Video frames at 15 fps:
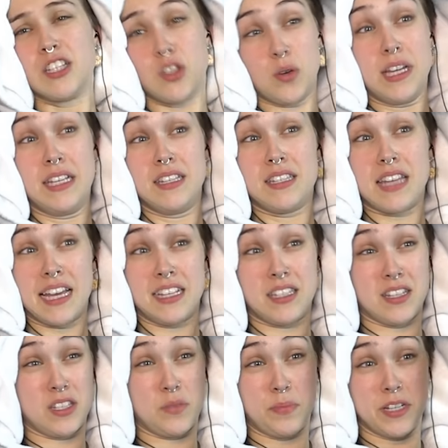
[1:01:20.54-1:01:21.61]
So he's like
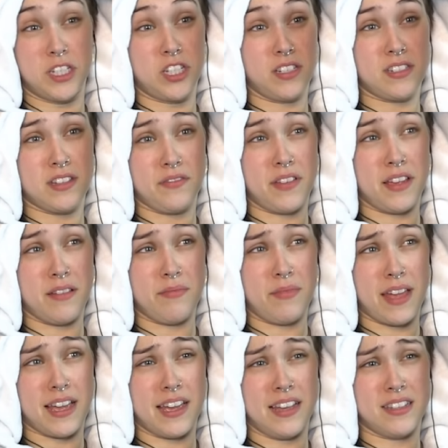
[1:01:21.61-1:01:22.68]
suspicious of him,
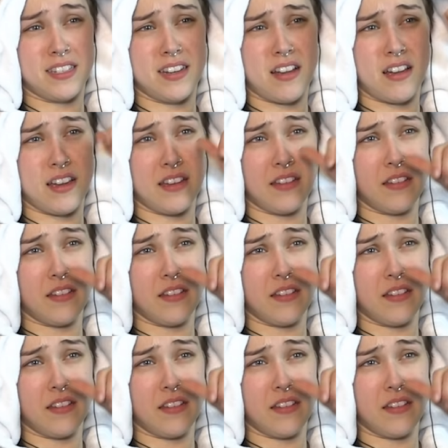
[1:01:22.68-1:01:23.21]
like he's not.